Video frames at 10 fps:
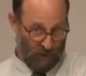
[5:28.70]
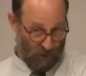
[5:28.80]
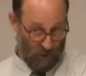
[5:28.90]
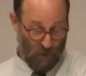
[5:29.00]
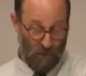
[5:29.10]

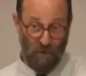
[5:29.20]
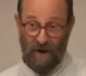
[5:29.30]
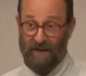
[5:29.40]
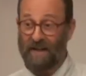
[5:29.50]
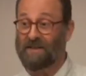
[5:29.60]
you
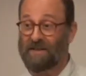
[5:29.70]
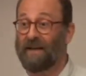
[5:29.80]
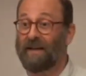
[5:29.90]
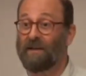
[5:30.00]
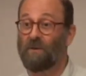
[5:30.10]
are not
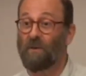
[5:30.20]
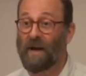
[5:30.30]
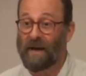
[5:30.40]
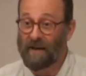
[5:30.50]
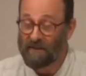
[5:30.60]
standing in the
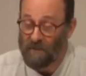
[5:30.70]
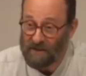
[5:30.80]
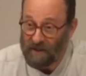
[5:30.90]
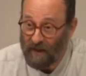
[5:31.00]
way of Mr.